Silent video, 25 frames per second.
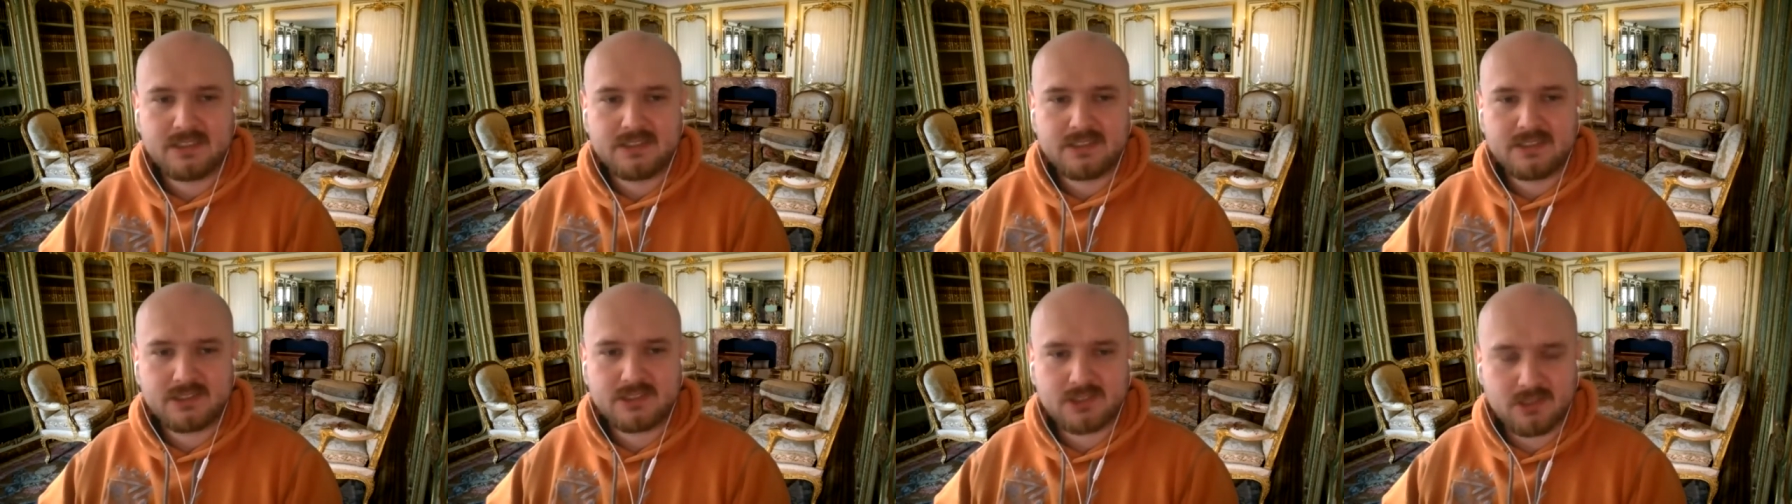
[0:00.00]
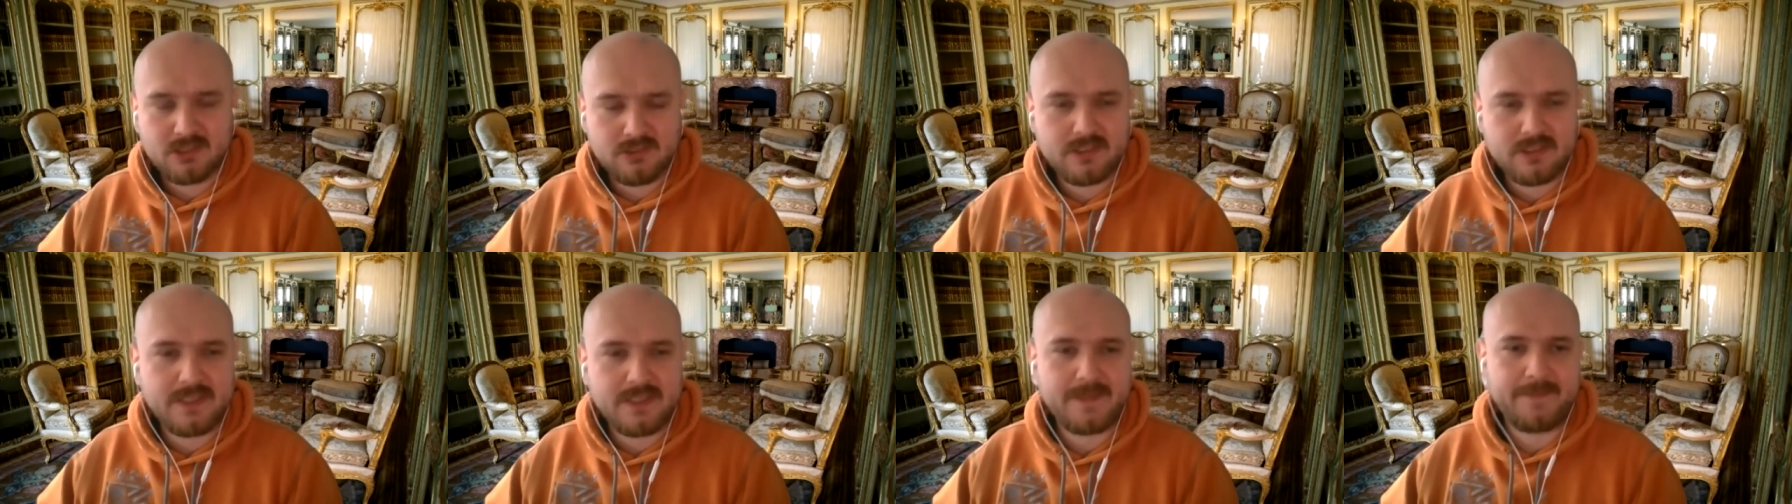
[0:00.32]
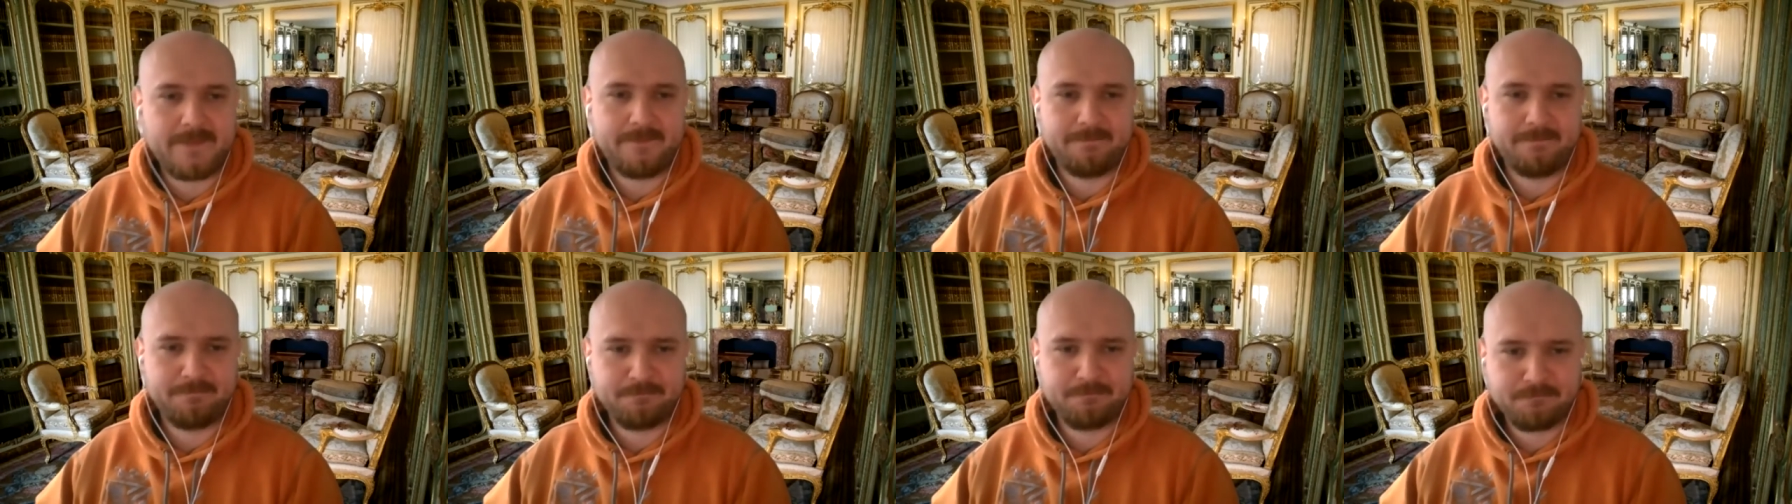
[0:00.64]
So yeah.
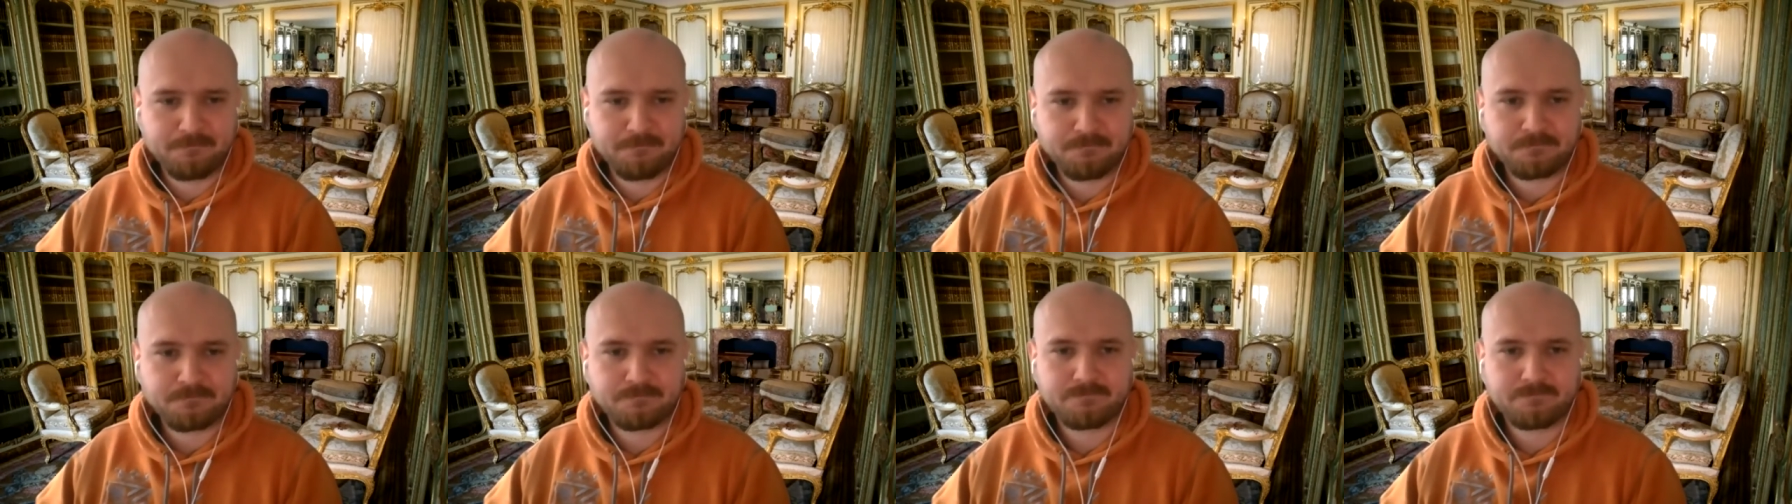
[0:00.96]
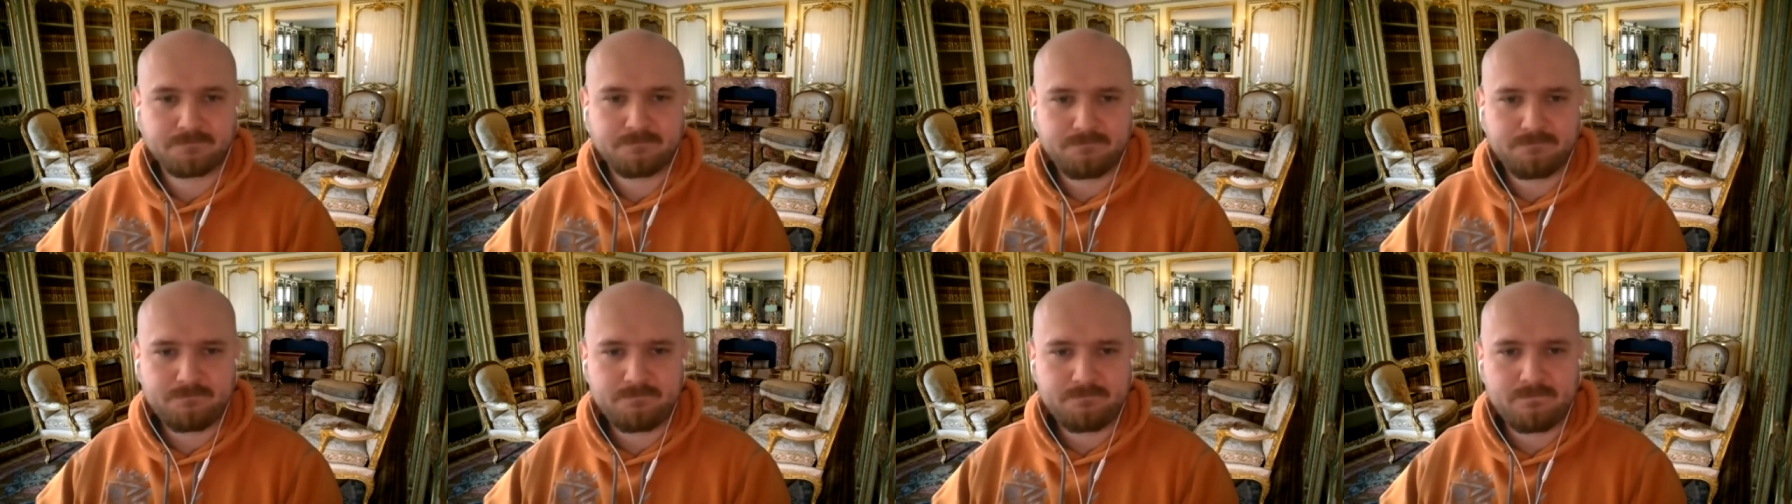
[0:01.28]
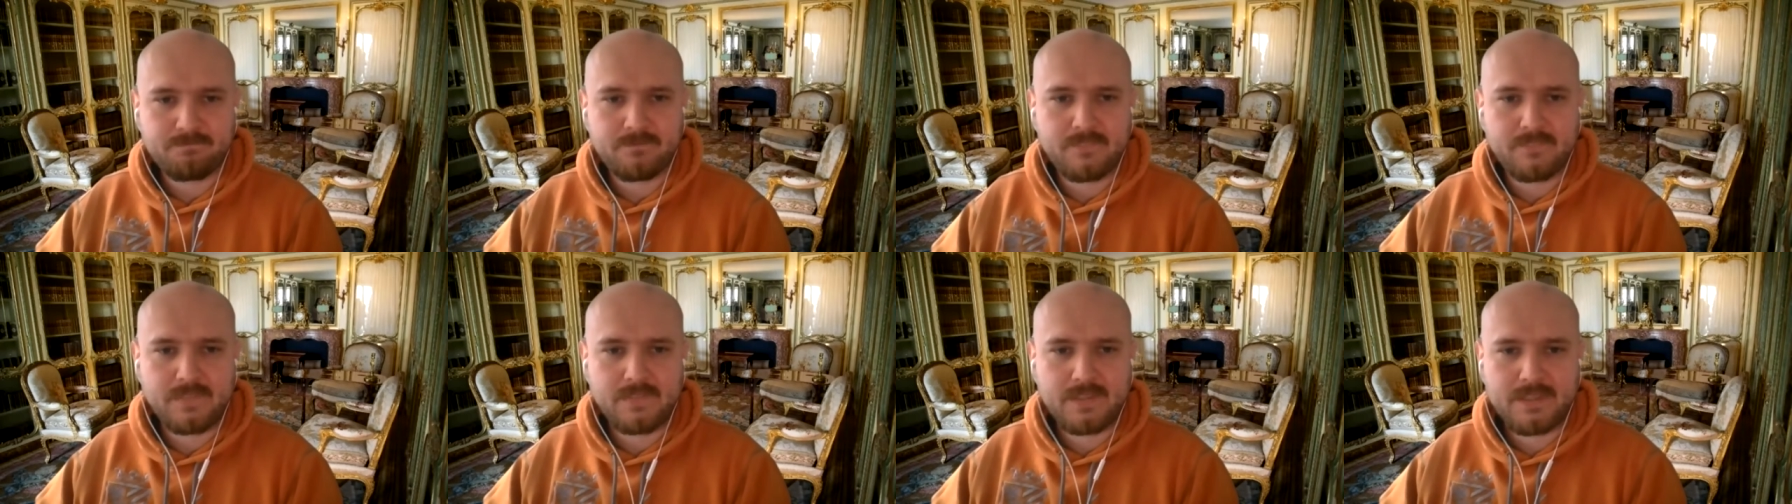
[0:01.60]

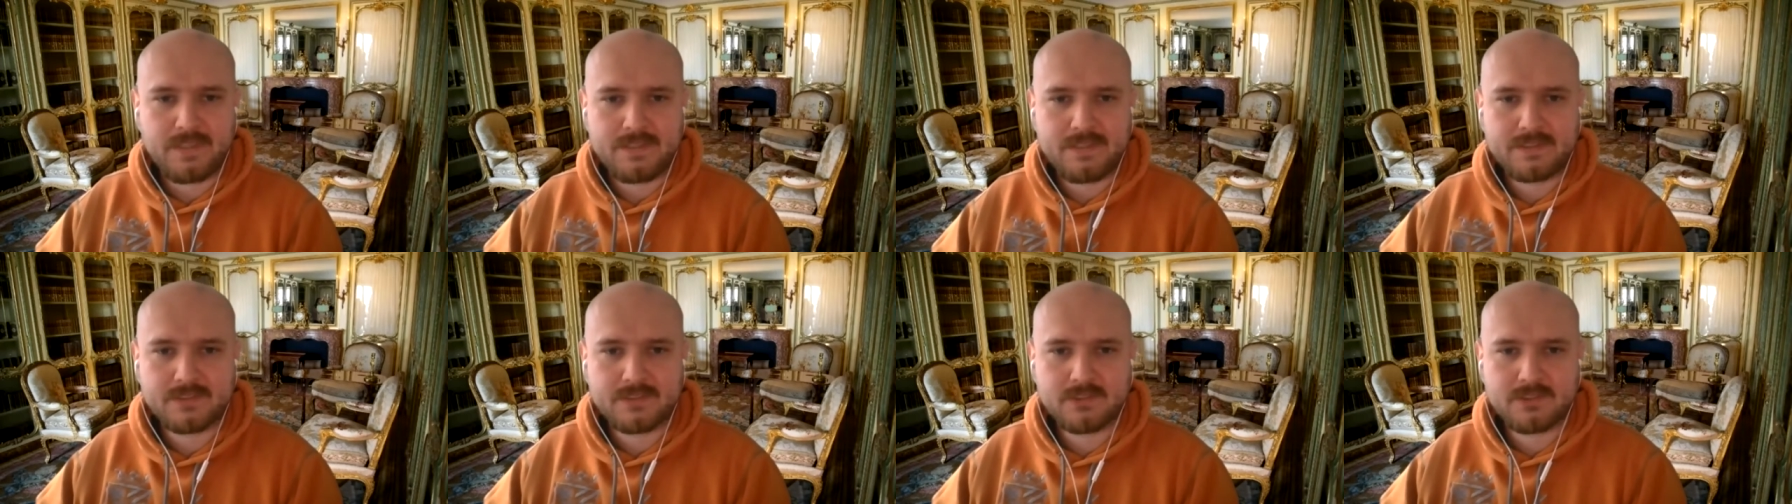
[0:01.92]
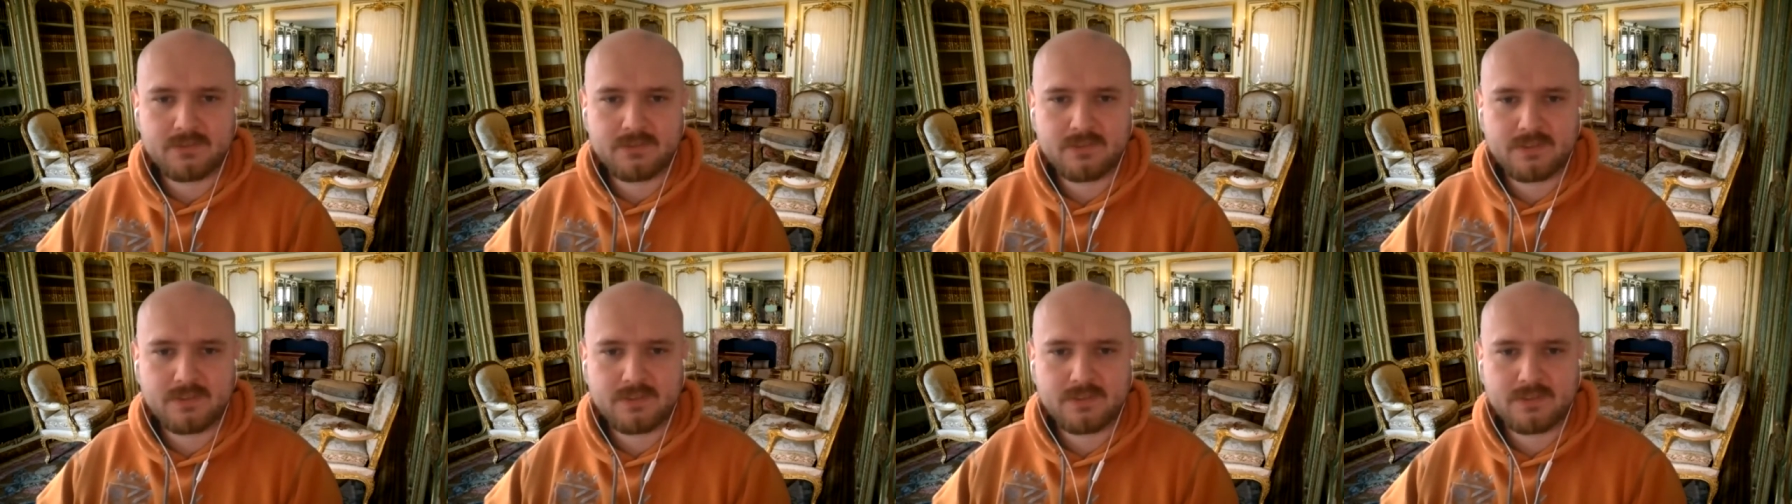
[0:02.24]
So